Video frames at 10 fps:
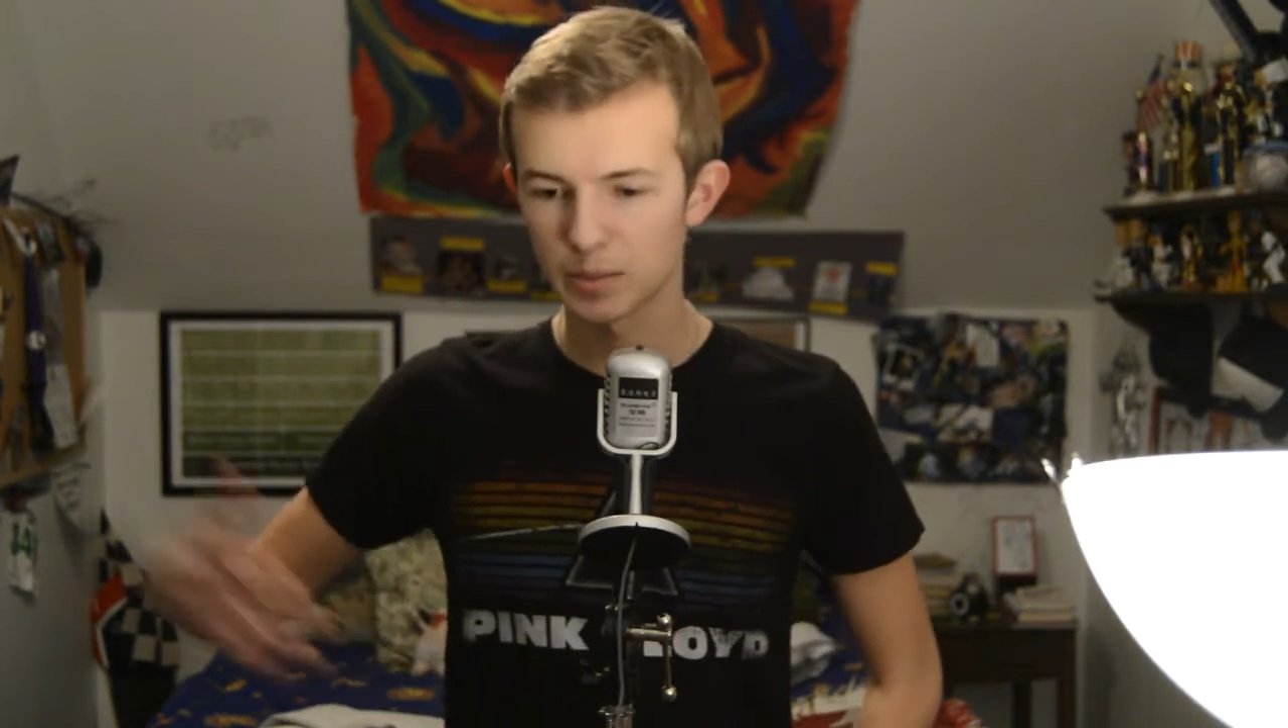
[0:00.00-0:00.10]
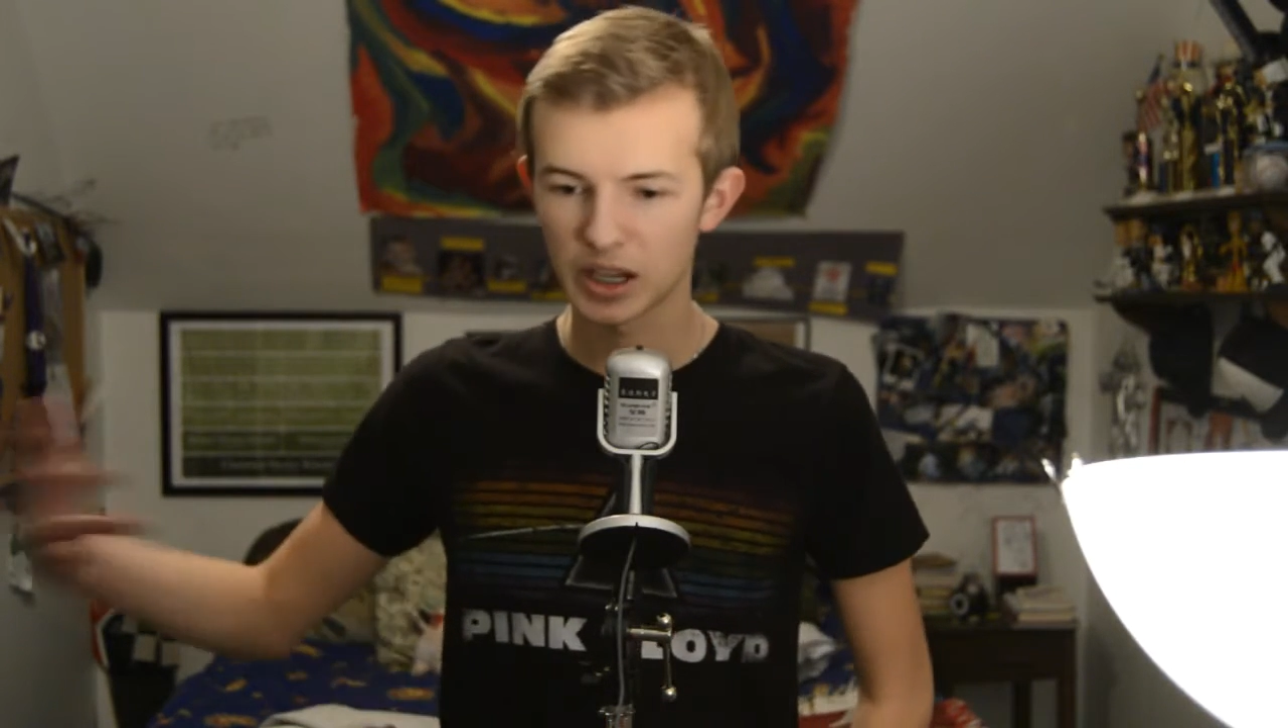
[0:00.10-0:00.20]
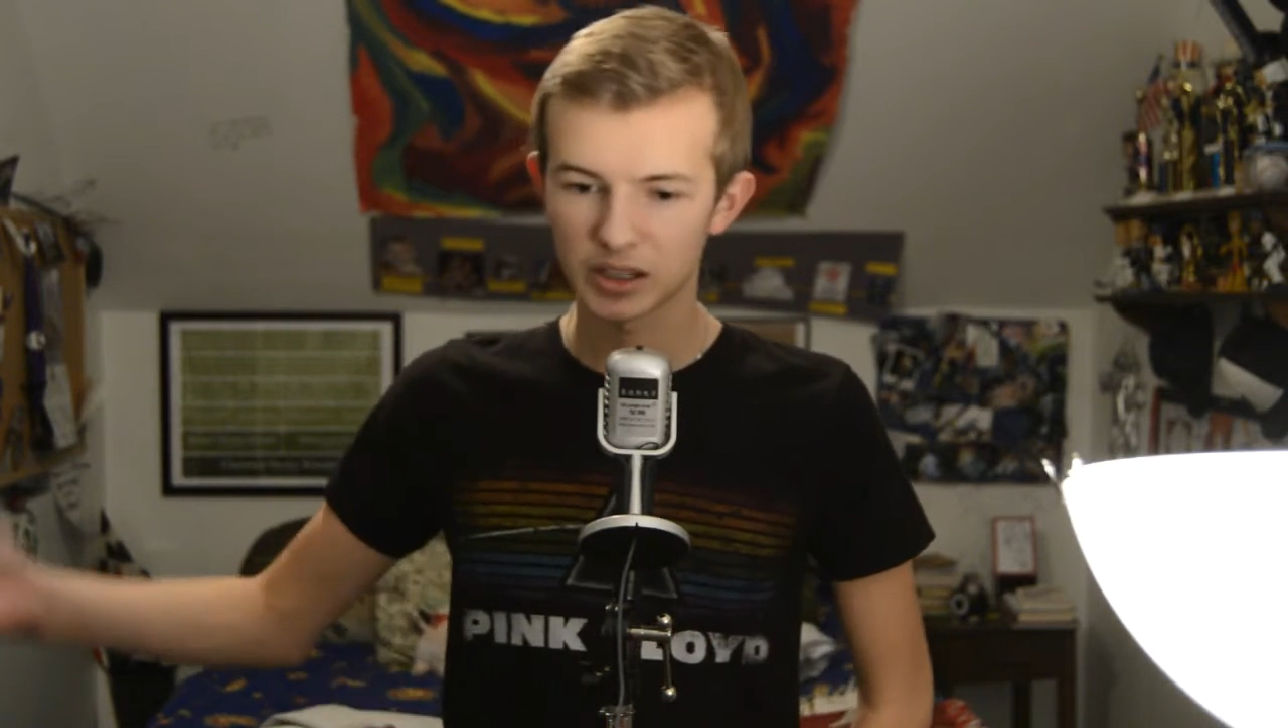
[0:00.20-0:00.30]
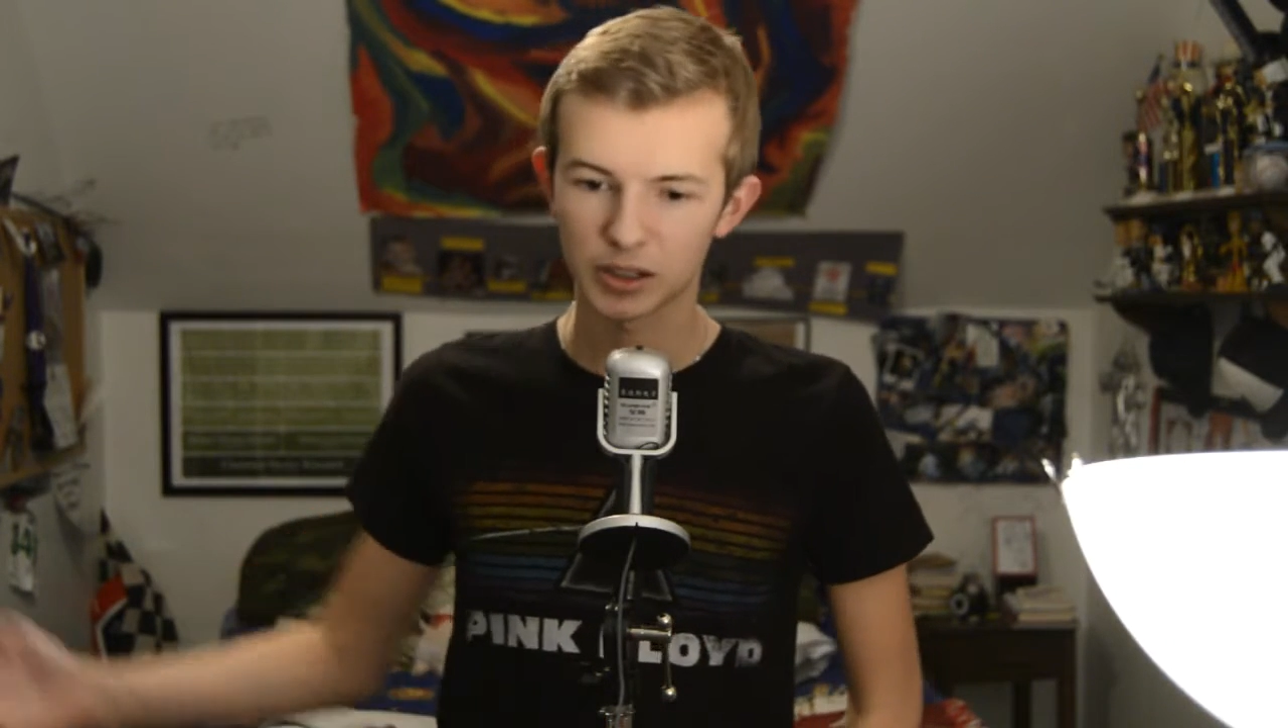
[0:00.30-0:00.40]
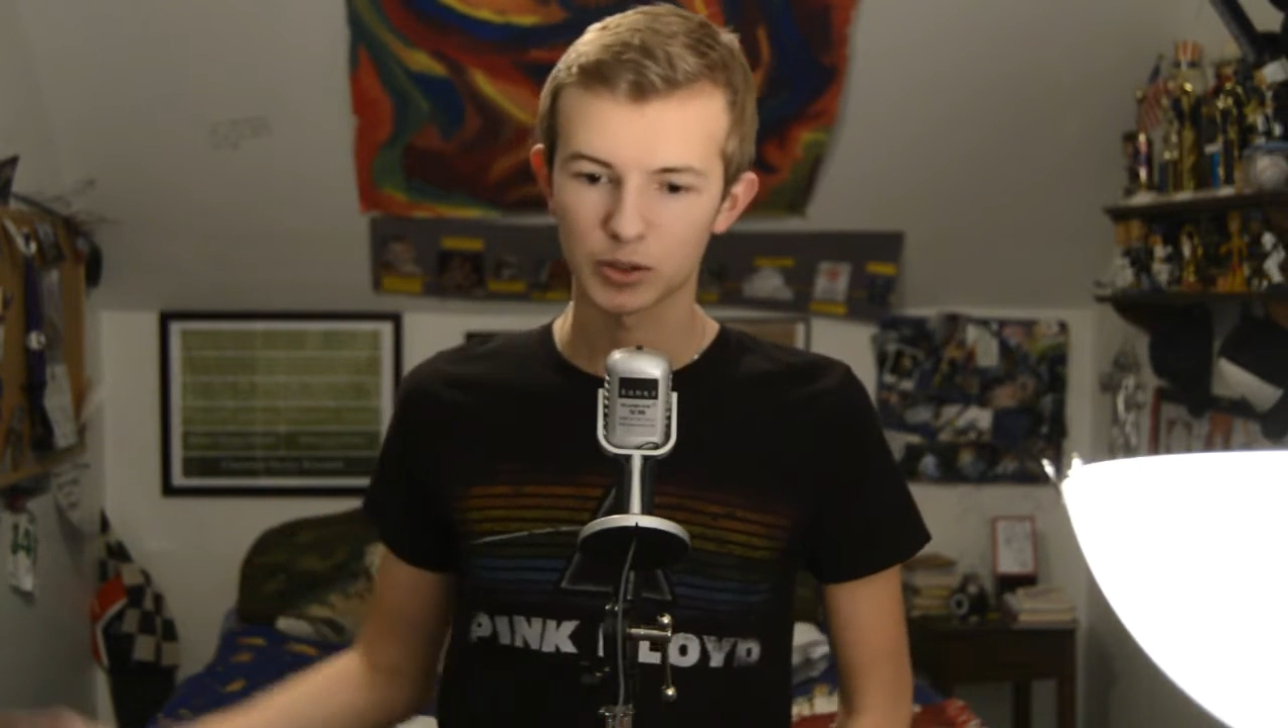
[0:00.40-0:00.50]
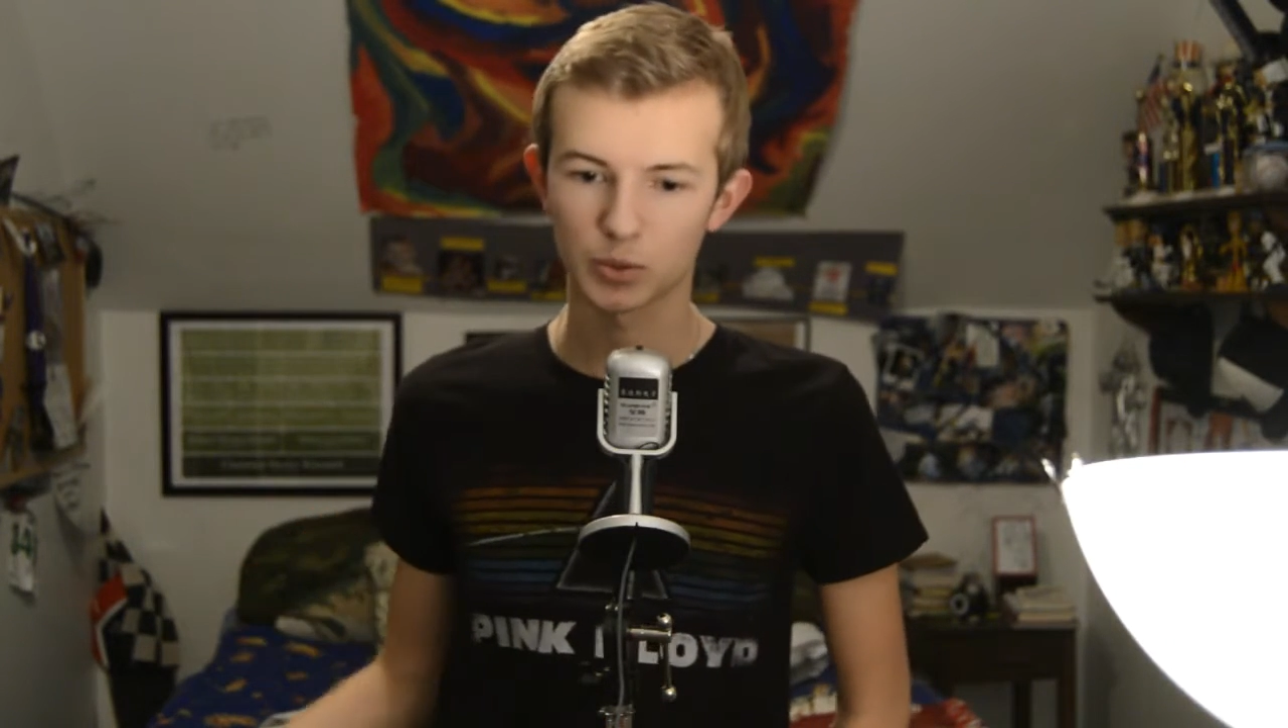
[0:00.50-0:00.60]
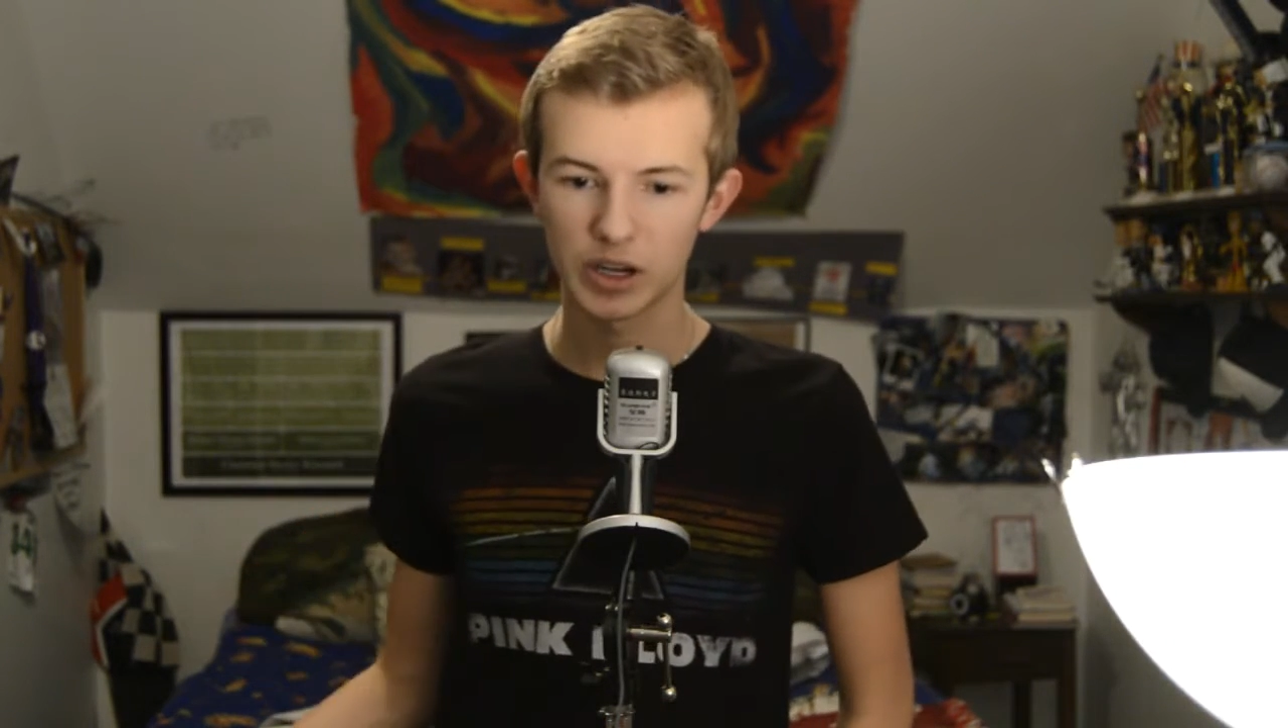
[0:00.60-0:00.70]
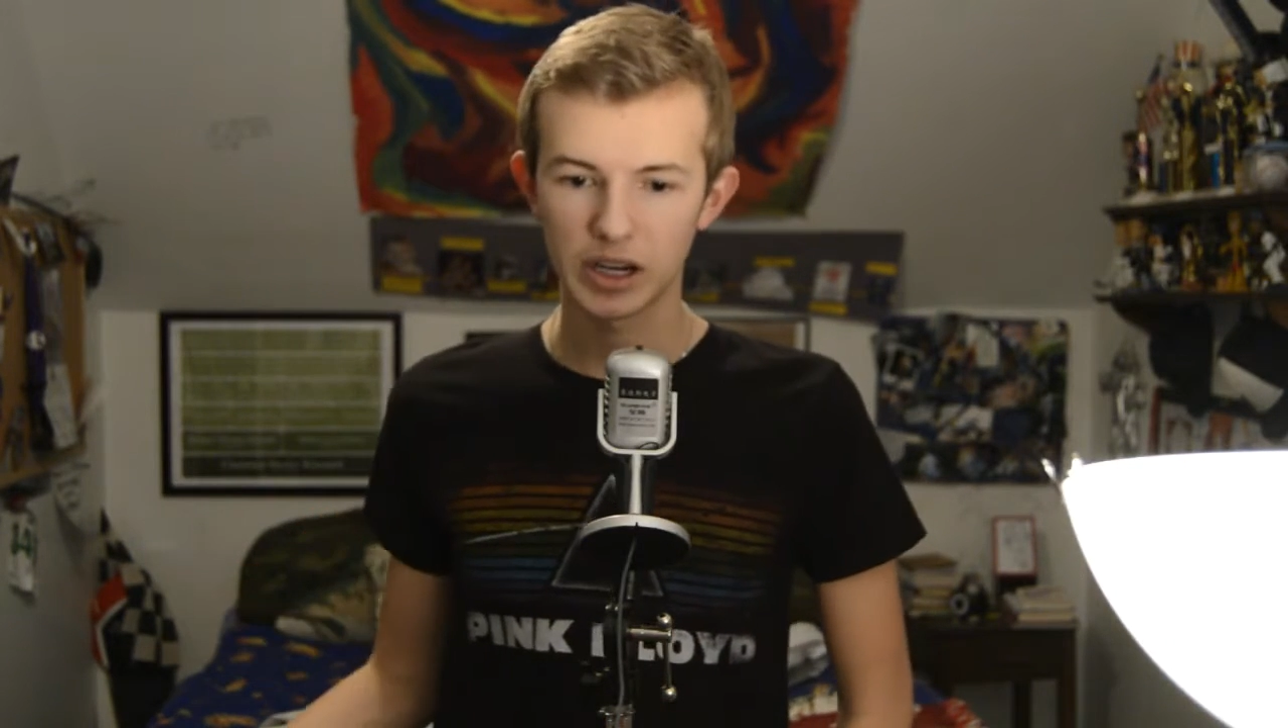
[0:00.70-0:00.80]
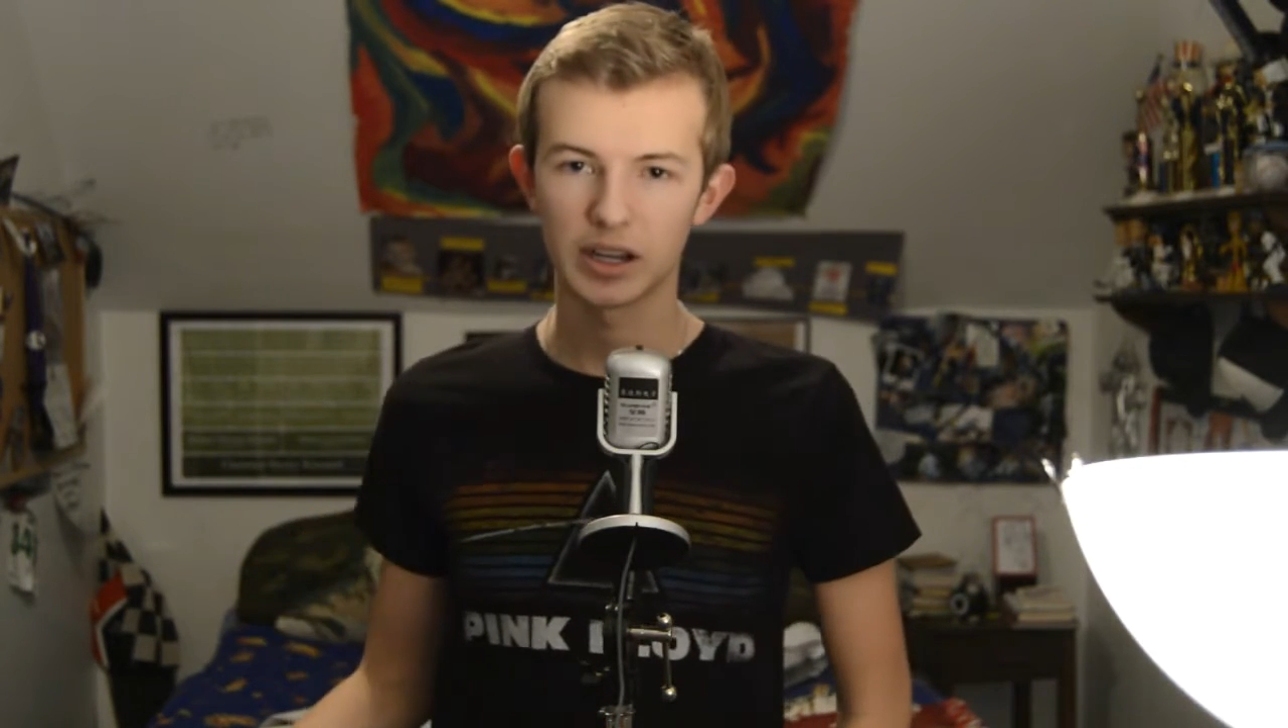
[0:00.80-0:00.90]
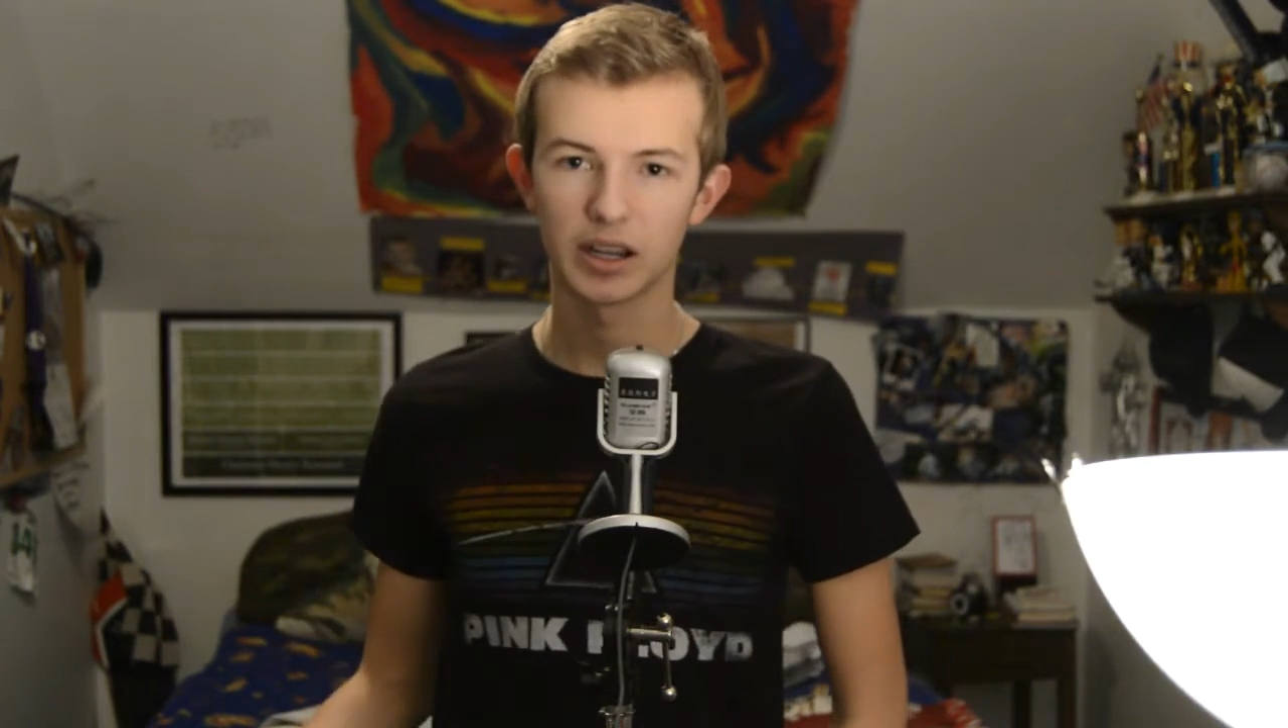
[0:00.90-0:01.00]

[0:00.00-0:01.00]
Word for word: makes us read